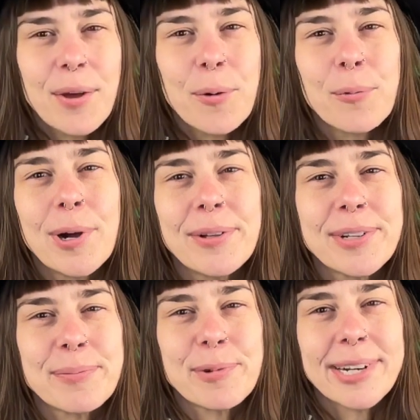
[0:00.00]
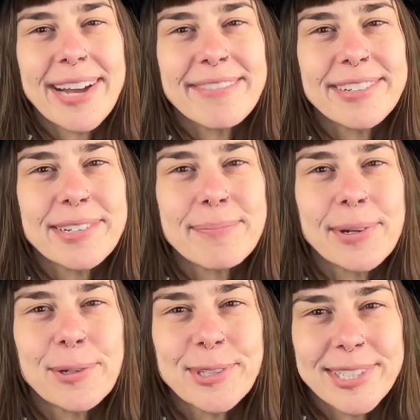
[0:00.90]
Welcome whatever
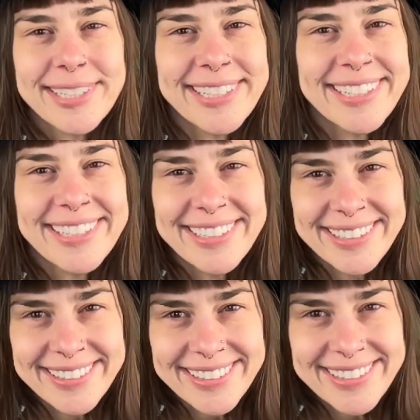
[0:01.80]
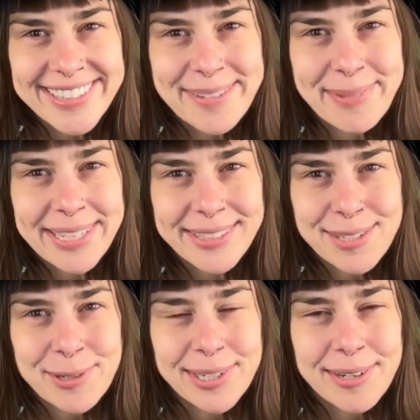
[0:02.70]
emotion it is that makes you
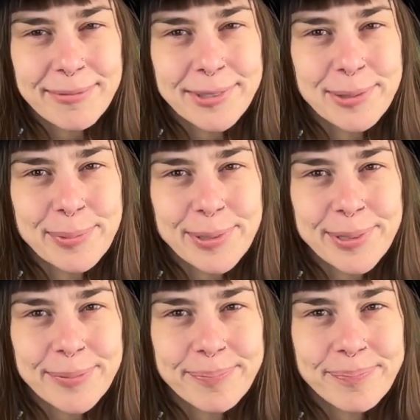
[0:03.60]
uncomfortable.